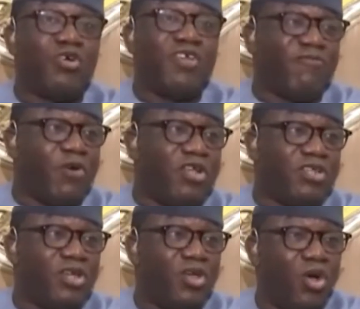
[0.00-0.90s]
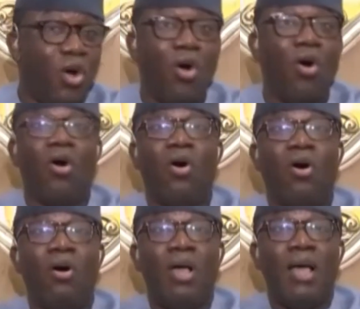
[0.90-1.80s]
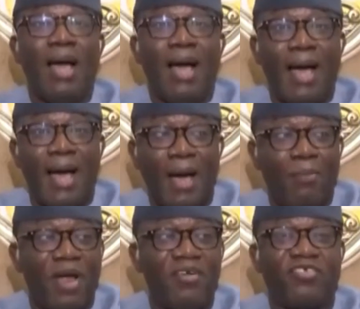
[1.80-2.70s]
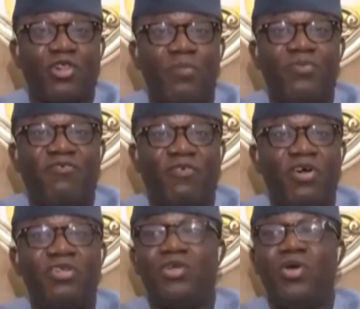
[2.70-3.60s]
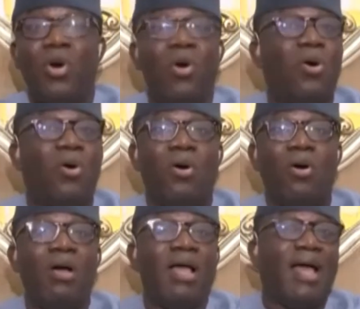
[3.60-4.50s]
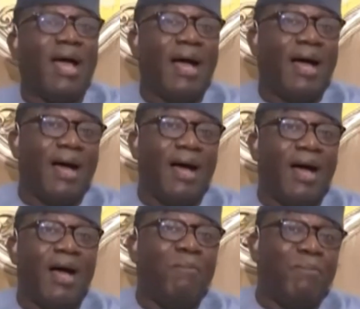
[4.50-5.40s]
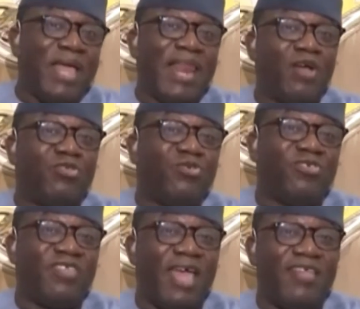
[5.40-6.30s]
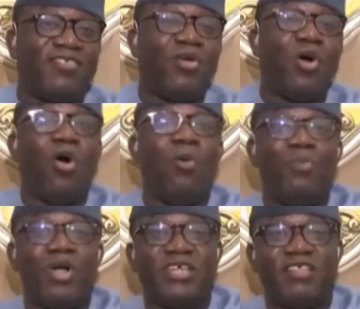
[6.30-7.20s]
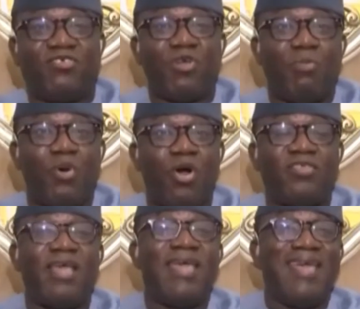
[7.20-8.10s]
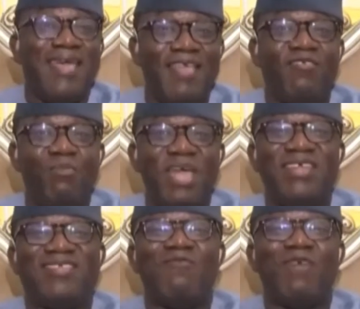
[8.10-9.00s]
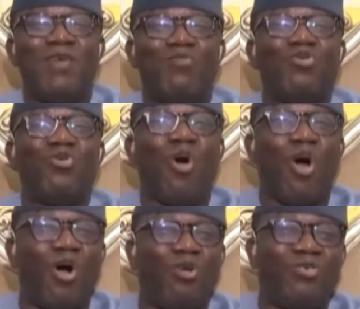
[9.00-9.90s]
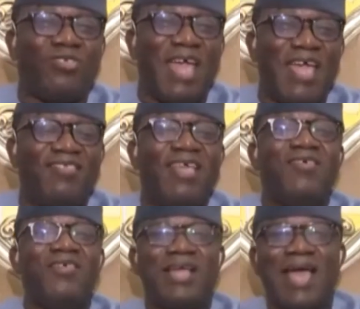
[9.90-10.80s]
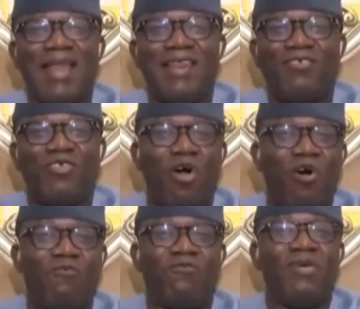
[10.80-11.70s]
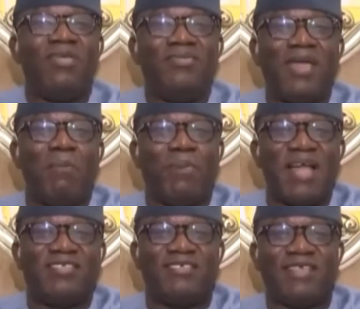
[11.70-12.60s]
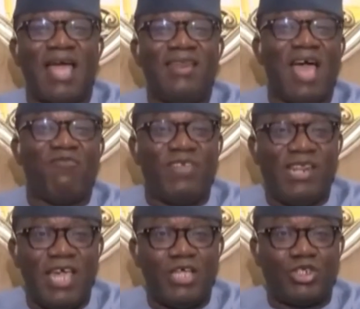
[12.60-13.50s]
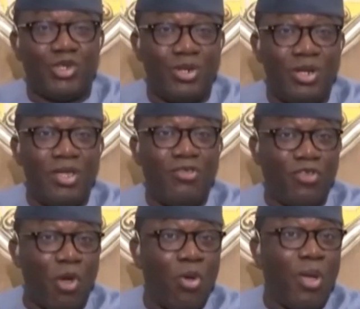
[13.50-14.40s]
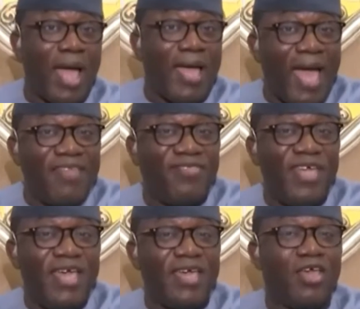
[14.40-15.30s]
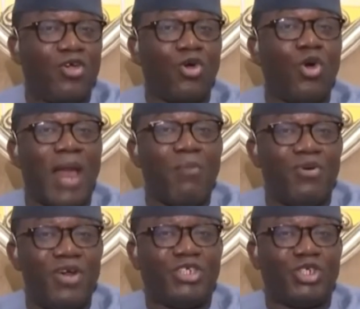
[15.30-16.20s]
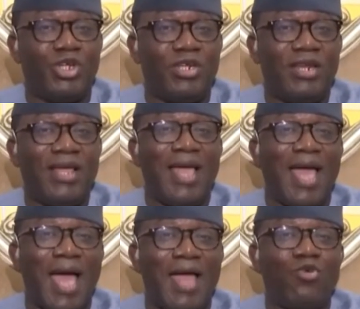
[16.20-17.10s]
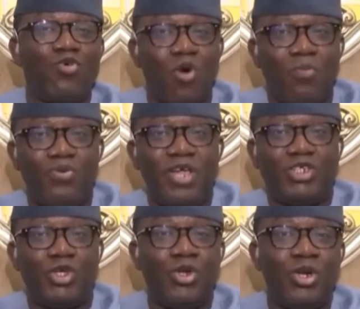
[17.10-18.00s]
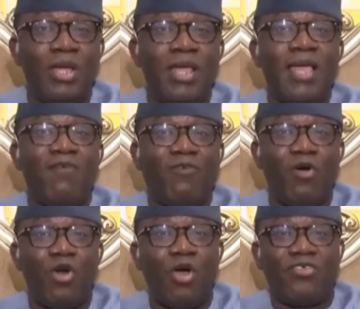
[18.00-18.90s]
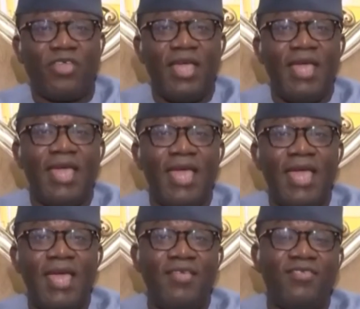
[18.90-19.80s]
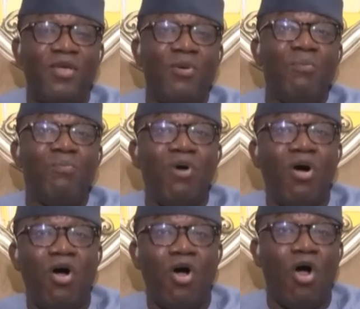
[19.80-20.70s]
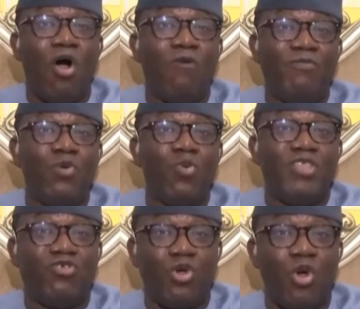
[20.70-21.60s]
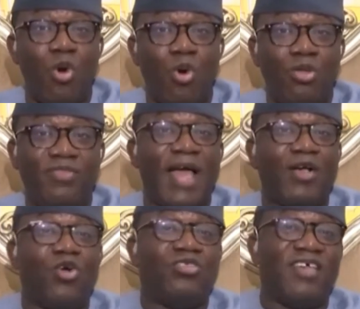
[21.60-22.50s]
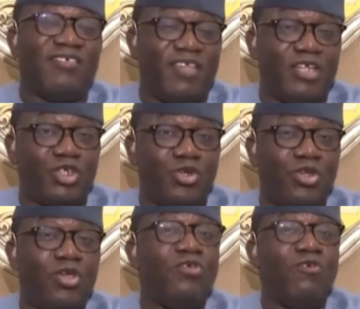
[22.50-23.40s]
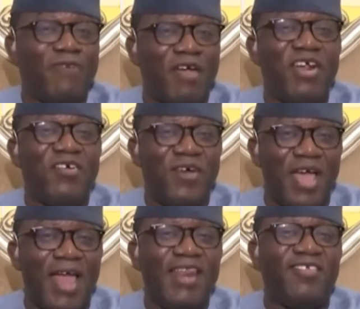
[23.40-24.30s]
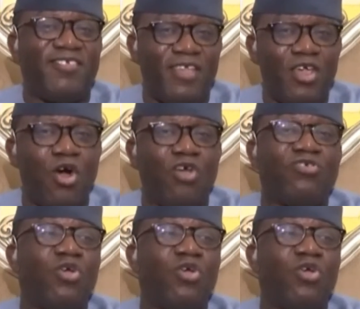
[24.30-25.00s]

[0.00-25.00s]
refund or Paris Club refund or bailout to states or budget support. He's made it available to all states, regardless of their partisan affiliation. So I think collaboration and cooperation for us is more of the way to go than contestation. You very rarely see us